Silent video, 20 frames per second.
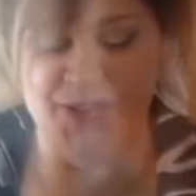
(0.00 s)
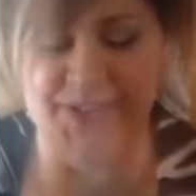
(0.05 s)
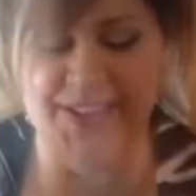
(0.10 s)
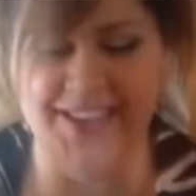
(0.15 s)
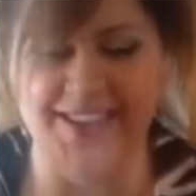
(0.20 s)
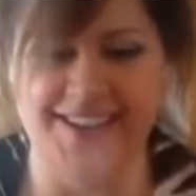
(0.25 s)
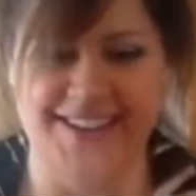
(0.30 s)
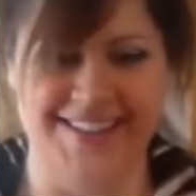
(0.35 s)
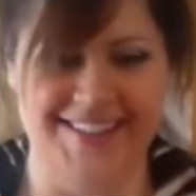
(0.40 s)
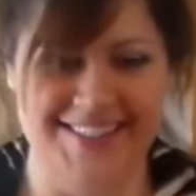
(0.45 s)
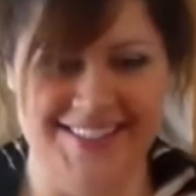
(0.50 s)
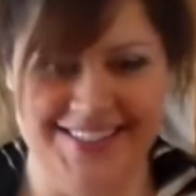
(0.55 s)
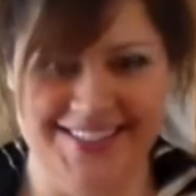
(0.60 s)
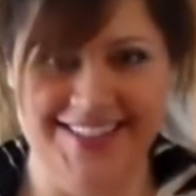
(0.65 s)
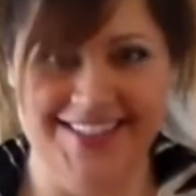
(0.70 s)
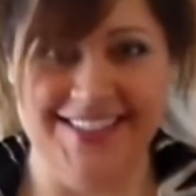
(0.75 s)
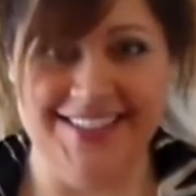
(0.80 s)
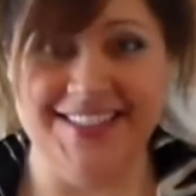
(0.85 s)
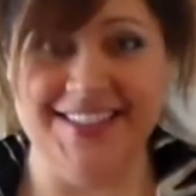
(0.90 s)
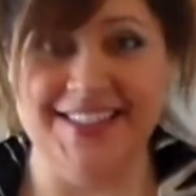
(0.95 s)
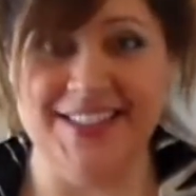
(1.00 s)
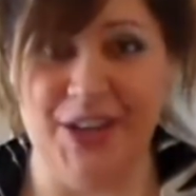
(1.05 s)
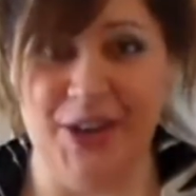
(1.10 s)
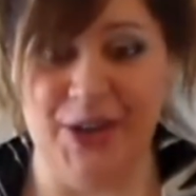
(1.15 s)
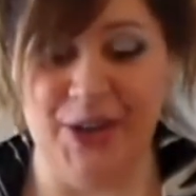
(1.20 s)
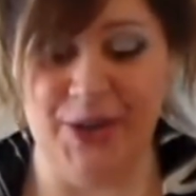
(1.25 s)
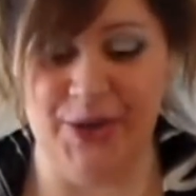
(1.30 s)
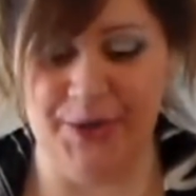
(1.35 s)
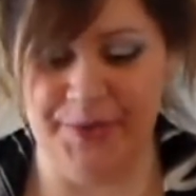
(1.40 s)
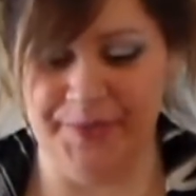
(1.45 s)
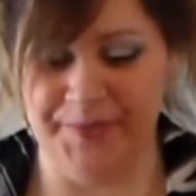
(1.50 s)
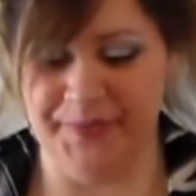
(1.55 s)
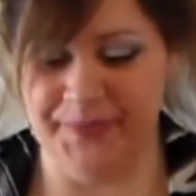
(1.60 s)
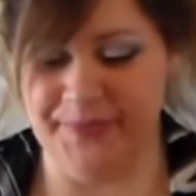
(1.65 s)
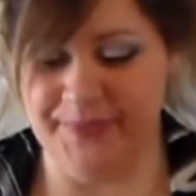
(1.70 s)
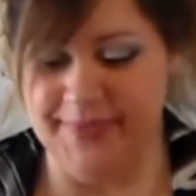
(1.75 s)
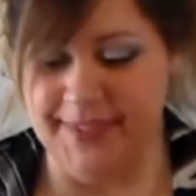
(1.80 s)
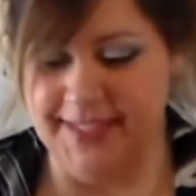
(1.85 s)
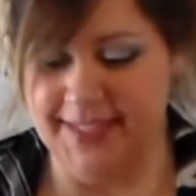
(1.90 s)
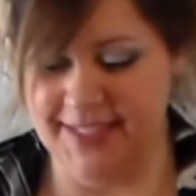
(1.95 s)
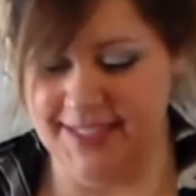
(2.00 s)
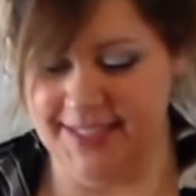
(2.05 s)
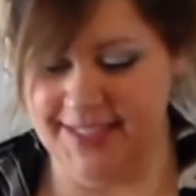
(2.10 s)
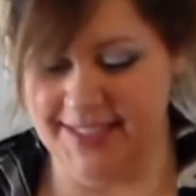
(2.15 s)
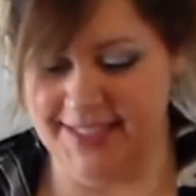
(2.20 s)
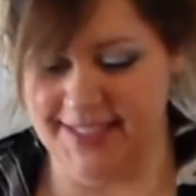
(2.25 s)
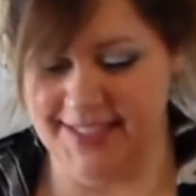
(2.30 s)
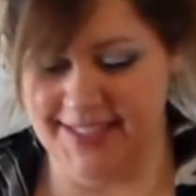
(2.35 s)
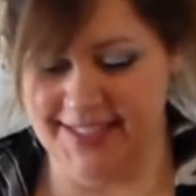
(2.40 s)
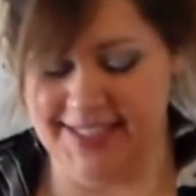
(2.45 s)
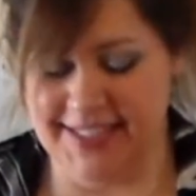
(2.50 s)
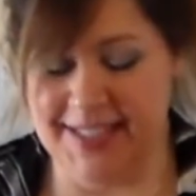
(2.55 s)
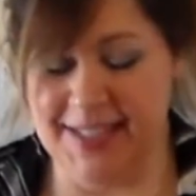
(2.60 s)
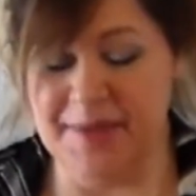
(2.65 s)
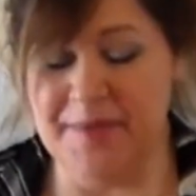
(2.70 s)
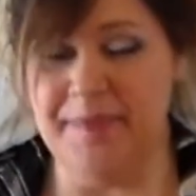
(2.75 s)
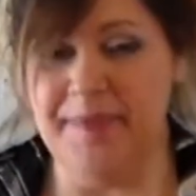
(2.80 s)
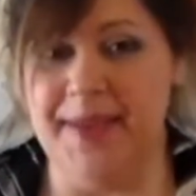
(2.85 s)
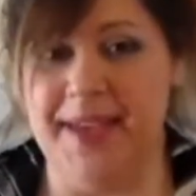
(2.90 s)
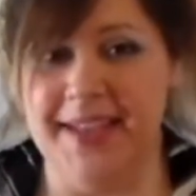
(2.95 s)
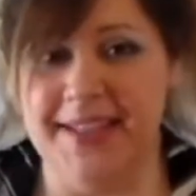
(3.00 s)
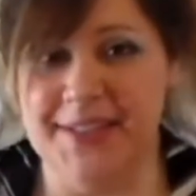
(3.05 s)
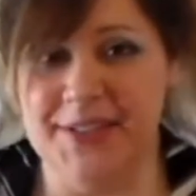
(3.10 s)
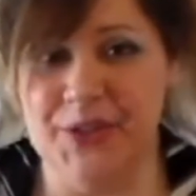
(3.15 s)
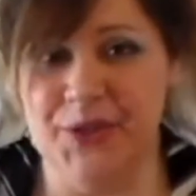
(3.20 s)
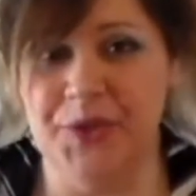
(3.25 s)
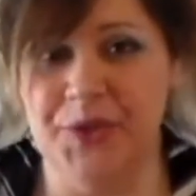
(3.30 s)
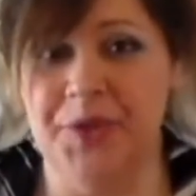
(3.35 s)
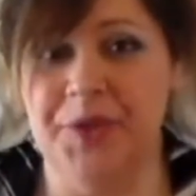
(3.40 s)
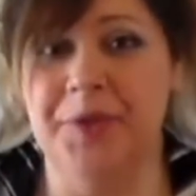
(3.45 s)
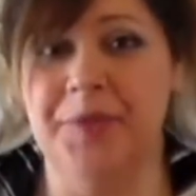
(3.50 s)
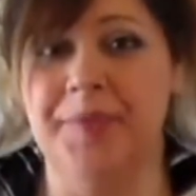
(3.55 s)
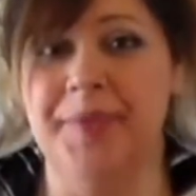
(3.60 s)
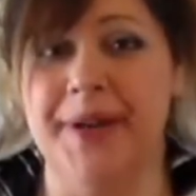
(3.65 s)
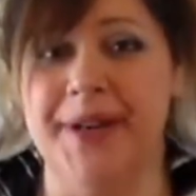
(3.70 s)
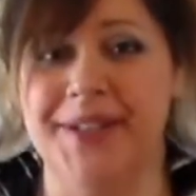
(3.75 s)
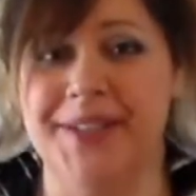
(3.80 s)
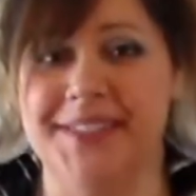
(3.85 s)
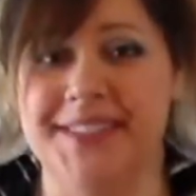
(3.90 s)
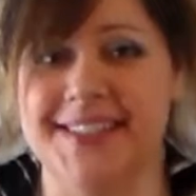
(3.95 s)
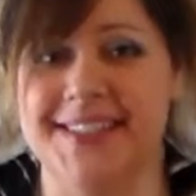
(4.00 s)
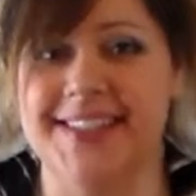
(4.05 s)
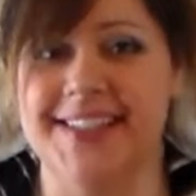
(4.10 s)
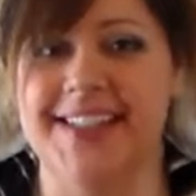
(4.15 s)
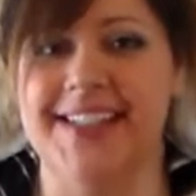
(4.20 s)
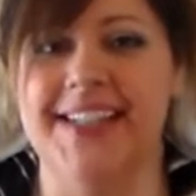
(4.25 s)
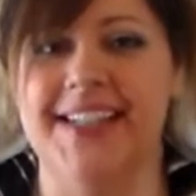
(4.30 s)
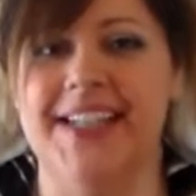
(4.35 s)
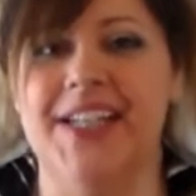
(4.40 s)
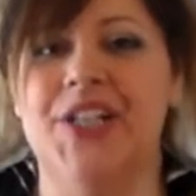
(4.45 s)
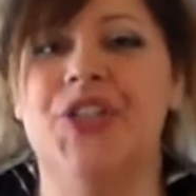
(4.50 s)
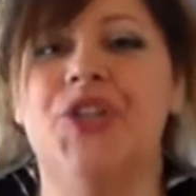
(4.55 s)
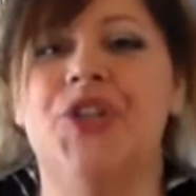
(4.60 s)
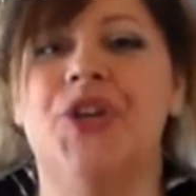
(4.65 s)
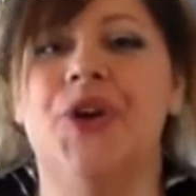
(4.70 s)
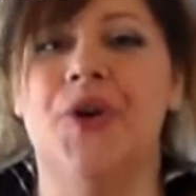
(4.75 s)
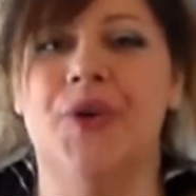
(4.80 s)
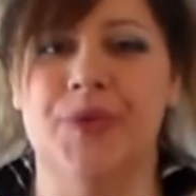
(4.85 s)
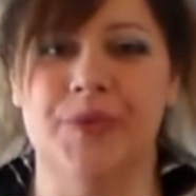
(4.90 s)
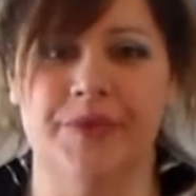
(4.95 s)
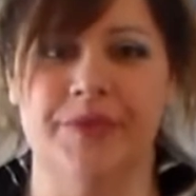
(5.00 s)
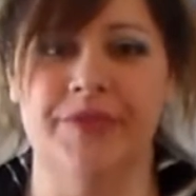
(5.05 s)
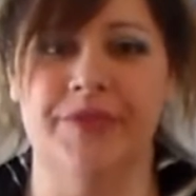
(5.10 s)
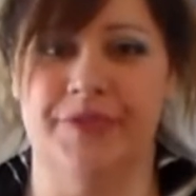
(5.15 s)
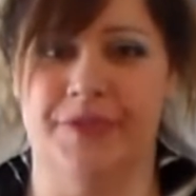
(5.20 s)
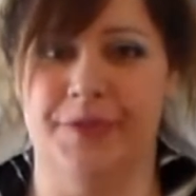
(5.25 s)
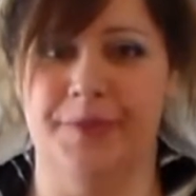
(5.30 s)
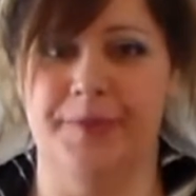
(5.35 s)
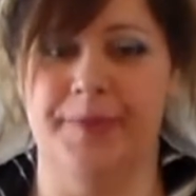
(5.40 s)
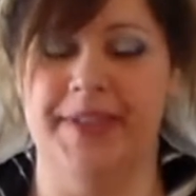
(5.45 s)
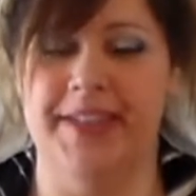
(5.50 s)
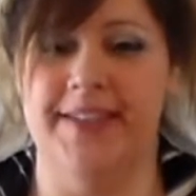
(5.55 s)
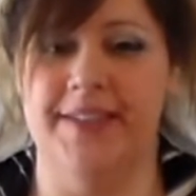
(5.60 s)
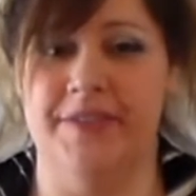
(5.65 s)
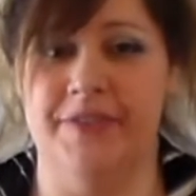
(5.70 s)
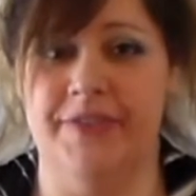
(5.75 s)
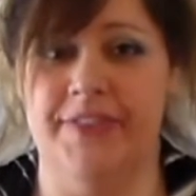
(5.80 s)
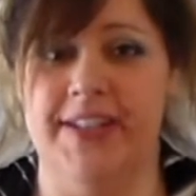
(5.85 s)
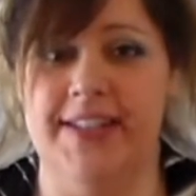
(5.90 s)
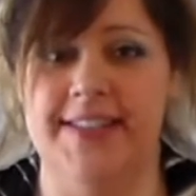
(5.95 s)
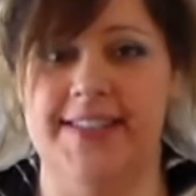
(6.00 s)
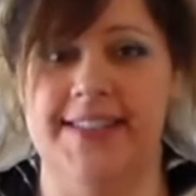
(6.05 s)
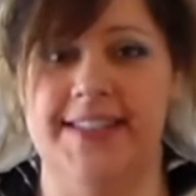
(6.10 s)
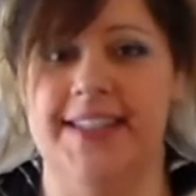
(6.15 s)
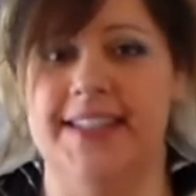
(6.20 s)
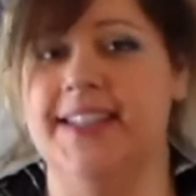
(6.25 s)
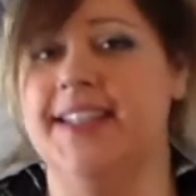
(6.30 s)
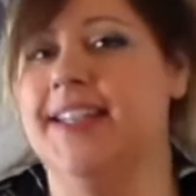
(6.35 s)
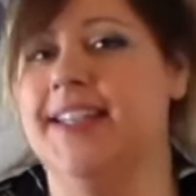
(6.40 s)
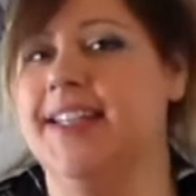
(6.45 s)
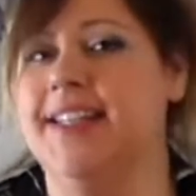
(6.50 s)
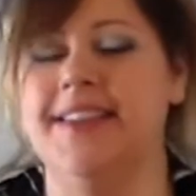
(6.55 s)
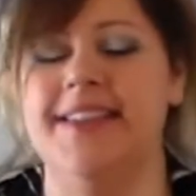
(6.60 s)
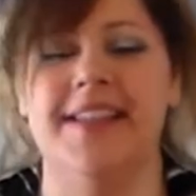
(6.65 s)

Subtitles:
Okay, so basil, parsley, known for being fussy.